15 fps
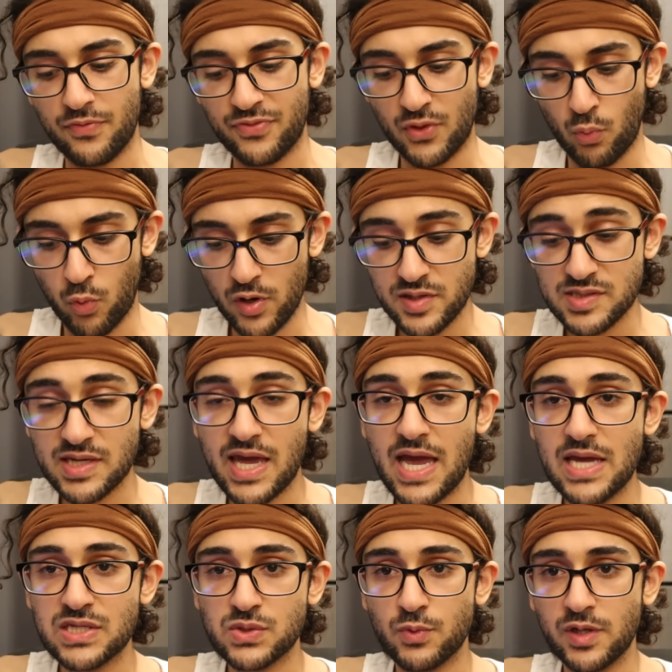The worst
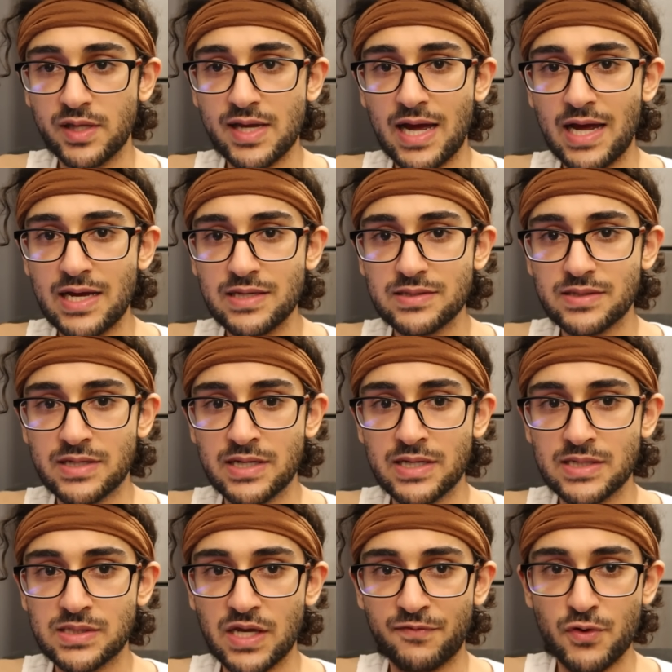case, really, guys,
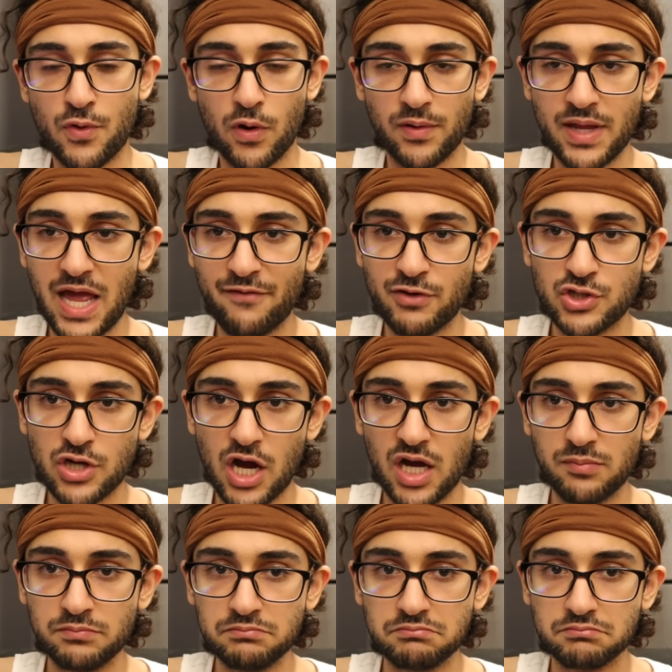is if you currently have a
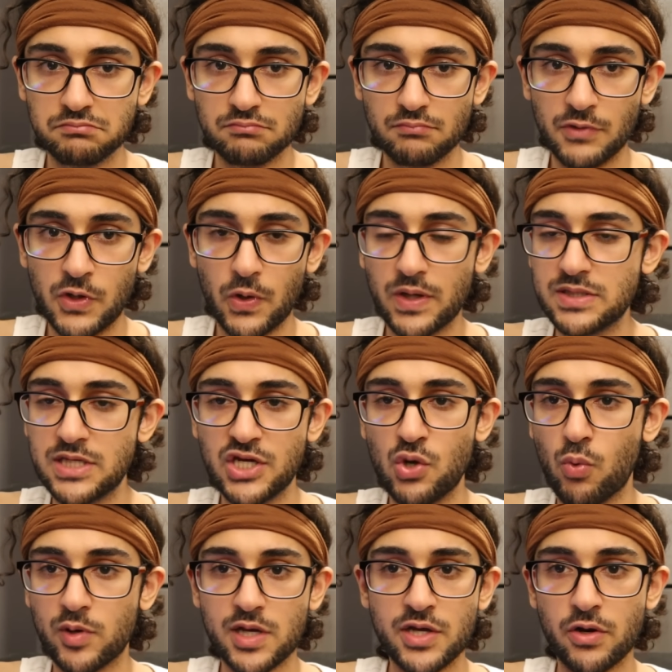job, you'll continue
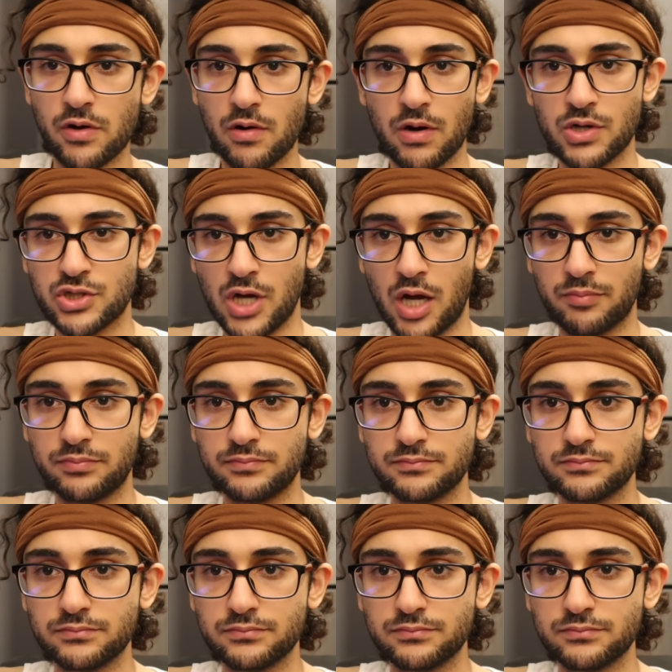working your current job.